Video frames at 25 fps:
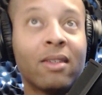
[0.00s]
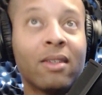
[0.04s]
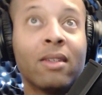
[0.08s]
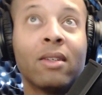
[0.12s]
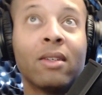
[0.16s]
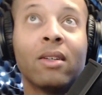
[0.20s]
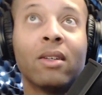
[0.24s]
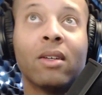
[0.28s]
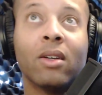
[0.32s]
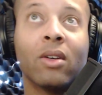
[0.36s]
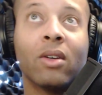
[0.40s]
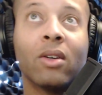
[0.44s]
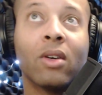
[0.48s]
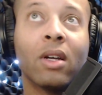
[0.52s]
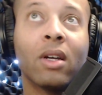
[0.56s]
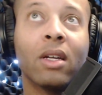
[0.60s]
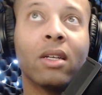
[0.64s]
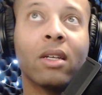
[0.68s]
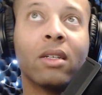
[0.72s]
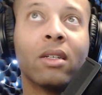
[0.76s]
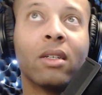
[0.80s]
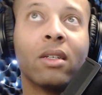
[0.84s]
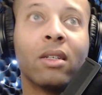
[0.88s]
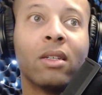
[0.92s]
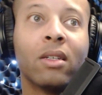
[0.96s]
All right.
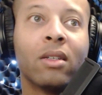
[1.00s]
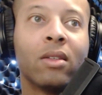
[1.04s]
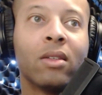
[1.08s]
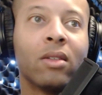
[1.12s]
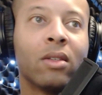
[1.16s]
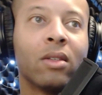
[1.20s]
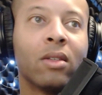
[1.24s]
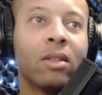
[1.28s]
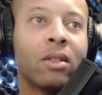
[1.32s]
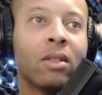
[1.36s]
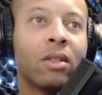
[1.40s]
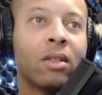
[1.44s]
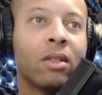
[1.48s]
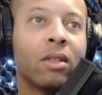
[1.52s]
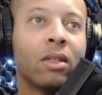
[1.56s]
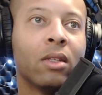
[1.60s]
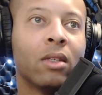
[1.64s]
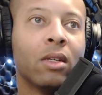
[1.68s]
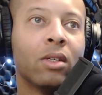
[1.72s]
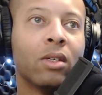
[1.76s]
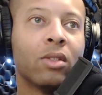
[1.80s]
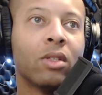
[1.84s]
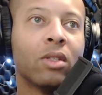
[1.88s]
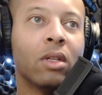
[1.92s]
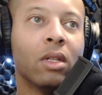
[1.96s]

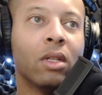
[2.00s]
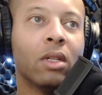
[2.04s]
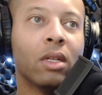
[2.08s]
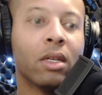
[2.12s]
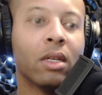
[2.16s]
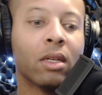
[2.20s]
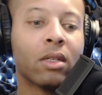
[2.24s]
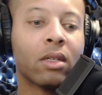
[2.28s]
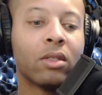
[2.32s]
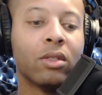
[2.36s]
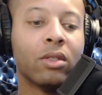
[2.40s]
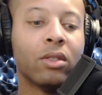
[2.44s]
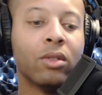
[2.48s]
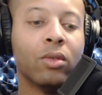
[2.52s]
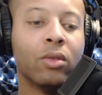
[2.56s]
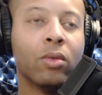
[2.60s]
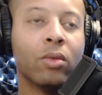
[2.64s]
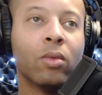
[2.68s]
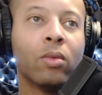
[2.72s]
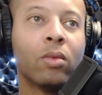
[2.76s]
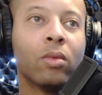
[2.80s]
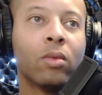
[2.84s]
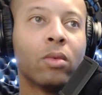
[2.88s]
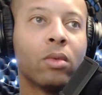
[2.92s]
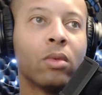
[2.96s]
Here's the link to
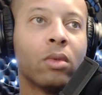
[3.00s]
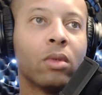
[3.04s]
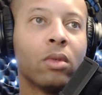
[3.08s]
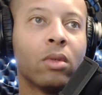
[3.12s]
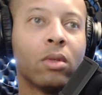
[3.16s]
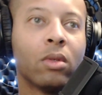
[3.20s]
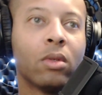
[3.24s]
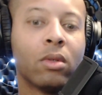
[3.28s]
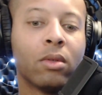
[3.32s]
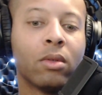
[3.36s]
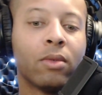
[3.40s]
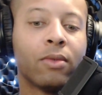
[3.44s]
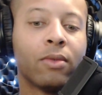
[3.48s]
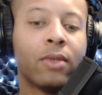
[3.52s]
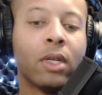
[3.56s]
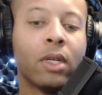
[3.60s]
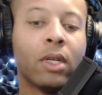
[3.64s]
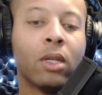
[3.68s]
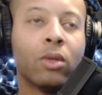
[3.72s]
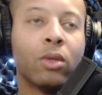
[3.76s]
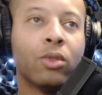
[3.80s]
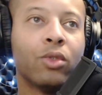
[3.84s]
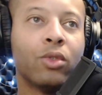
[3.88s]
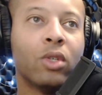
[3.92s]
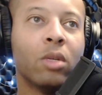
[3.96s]

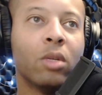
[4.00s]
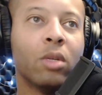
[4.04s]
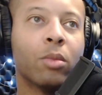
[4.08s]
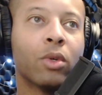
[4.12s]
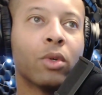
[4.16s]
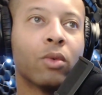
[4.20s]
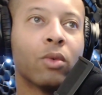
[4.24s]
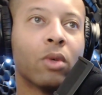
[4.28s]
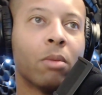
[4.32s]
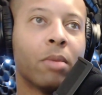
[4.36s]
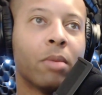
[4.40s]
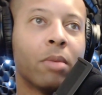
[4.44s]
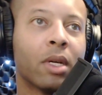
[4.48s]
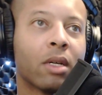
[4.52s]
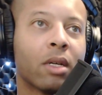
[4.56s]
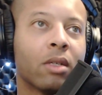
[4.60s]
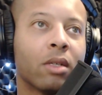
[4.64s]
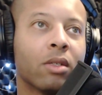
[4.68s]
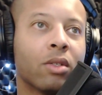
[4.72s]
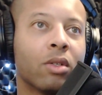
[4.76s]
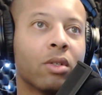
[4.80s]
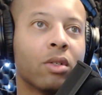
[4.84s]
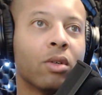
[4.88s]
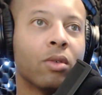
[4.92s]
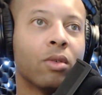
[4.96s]
fellow dreamer Rebecca's
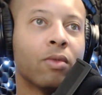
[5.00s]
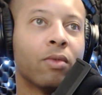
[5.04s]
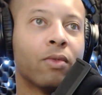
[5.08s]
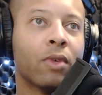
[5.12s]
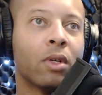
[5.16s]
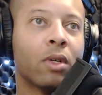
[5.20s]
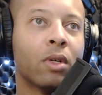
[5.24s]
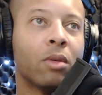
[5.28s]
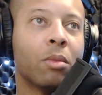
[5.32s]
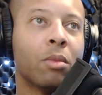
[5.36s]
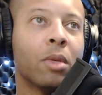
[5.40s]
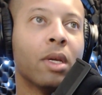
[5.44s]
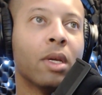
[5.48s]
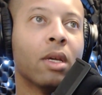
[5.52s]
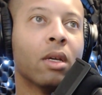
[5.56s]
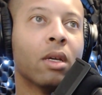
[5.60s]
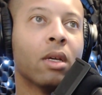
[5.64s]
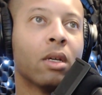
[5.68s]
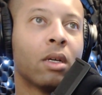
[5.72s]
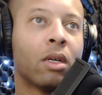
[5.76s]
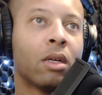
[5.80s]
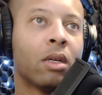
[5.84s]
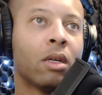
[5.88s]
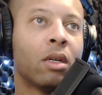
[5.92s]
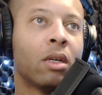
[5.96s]
GoFundMe.
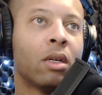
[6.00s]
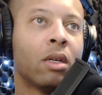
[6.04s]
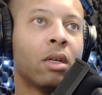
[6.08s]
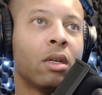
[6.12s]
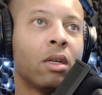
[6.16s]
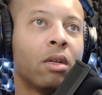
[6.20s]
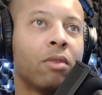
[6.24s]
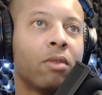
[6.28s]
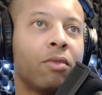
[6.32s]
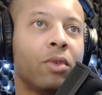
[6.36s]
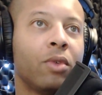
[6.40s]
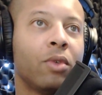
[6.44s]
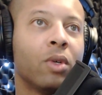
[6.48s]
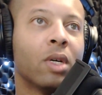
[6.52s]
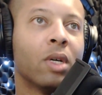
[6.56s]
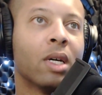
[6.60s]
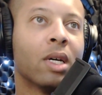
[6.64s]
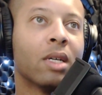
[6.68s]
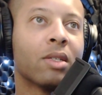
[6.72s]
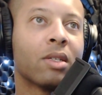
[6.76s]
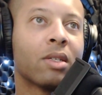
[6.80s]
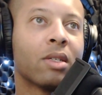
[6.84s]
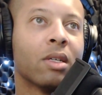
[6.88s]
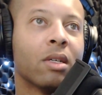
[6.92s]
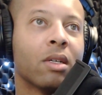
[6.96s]
If you guys
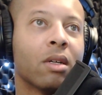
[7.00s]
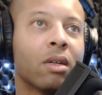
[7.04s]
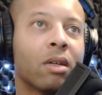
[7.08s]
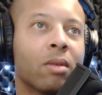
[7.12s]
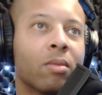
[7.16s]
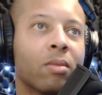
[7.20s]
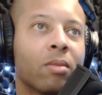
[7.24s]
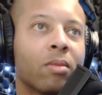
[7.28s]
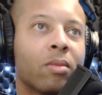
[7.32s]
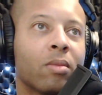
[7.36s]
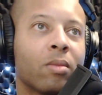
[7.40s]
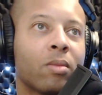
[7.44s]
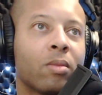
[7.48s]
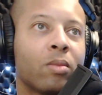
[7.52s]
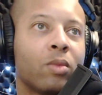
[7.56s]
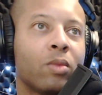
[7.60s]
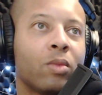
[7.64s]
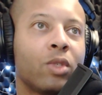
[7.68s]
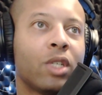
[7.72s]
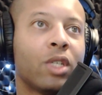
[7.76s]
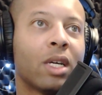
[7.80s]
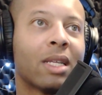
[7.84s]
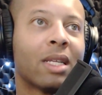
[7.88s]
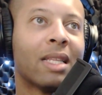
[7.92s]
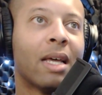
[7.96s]
could
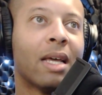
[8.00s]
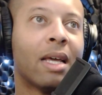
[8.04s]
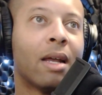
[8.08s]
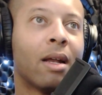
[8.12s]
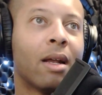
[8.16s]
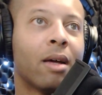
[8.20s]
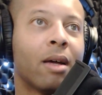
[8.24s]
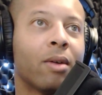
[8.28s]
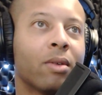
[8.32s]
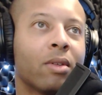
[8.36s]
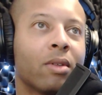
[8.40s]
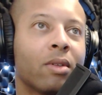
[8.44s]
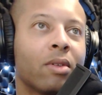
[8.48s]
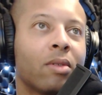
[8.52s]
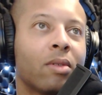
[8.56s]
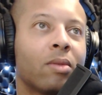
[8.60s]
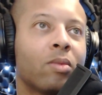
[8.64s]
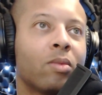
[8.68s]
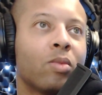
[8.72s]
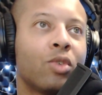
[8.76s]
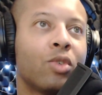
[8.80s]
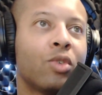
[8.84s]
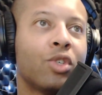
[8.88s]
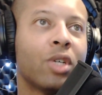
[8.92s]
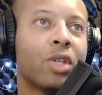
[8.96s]
check that out,
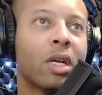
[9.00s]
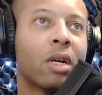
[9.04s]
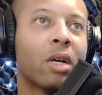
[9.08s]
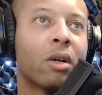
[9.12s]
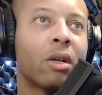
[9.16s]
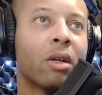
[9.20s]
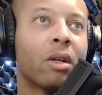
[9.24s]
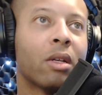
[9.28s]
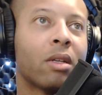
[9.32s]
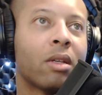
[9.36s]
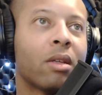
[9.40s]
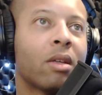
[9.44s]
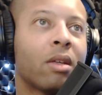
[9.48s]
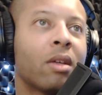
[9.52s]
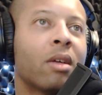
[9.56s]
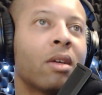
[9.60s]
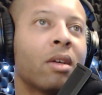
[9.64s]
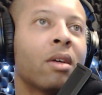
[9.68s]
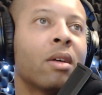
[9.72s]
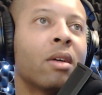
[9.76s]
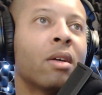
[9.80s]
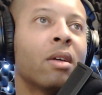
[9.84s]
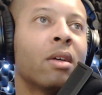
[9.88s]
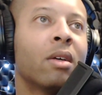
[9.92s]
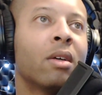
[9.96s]
share it,
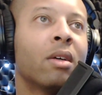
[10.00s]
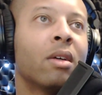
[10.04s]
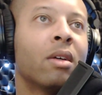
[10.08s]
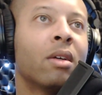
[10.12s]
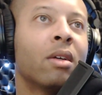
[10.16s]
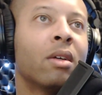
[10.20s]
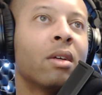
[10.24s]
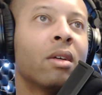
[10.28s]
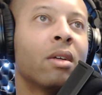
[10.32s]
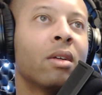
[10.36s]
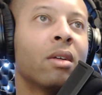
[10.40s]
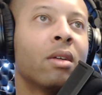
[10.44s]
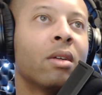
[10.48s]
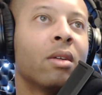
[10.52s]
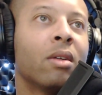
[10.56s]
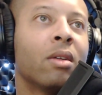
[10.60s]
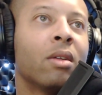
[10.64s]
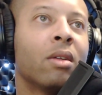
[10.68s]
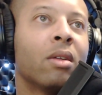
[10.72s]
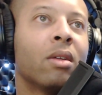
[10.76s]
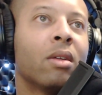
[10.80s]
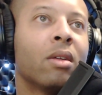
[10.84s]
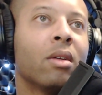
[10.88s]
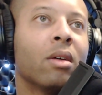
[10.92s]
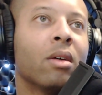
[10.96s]

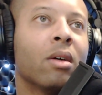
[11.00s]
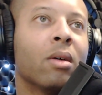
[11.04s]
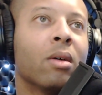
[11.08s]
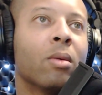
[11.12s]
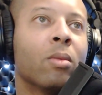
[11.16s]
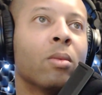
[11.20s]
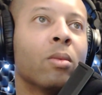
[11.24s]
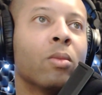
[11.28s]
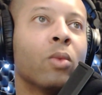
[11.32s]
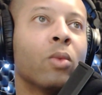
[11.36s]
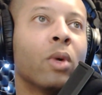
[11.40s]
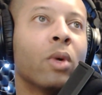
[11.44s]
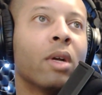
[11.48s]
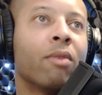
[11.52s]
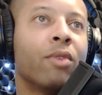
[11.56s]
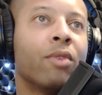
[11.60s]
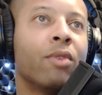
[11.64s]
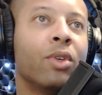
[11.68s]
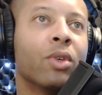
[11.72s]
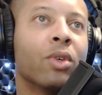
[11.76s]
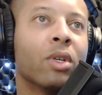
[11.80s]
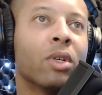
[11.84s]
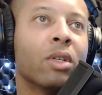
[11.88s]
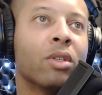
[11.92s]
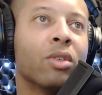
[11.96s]
whatever you
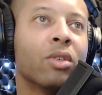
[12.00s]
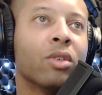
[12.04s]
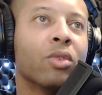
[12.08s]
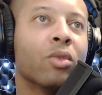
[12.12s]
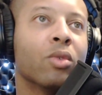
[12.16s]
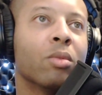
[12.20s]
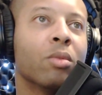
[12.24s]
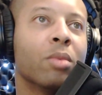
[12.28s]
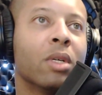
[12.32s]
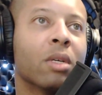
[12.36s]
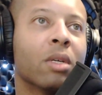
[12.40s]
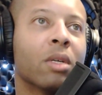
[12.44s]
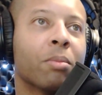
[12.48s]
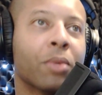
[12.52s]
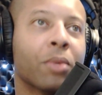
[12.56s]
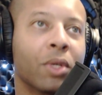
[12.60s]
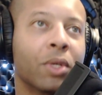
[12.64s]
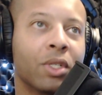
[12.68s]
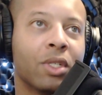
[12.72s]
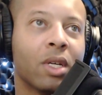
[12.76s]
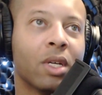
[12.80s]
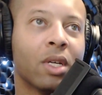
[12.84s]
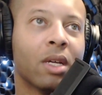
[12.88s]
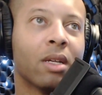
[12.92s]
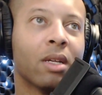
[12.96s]
can do would be
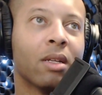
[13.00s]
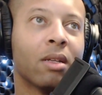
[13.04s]
appreciated.